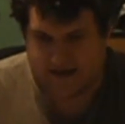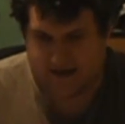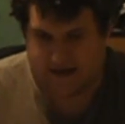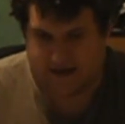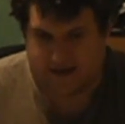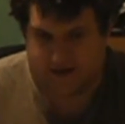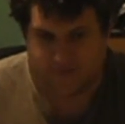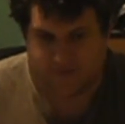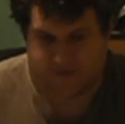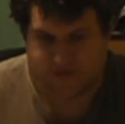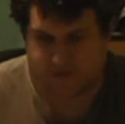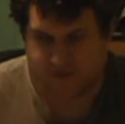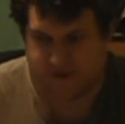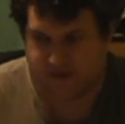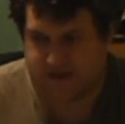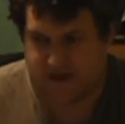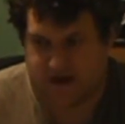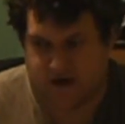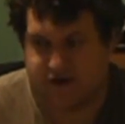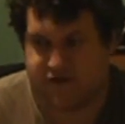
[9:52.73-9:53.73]
Uh, it was
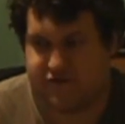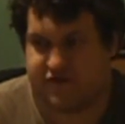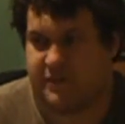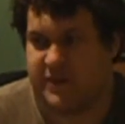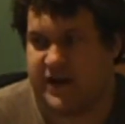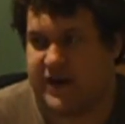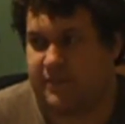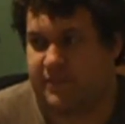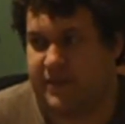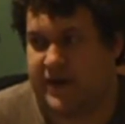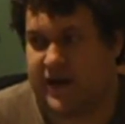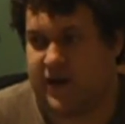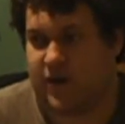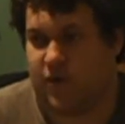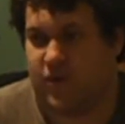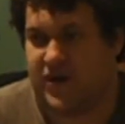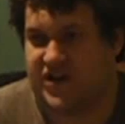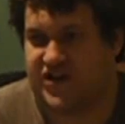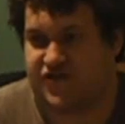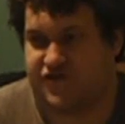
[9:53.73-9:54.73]
really hard for me to
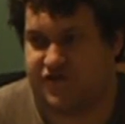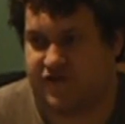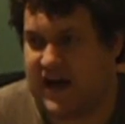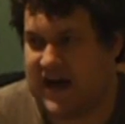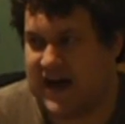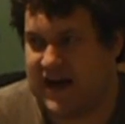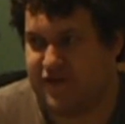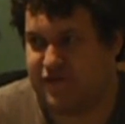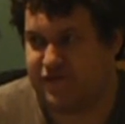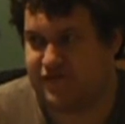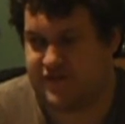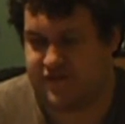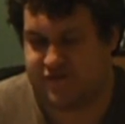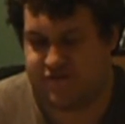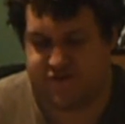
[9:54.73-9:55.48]
pick which five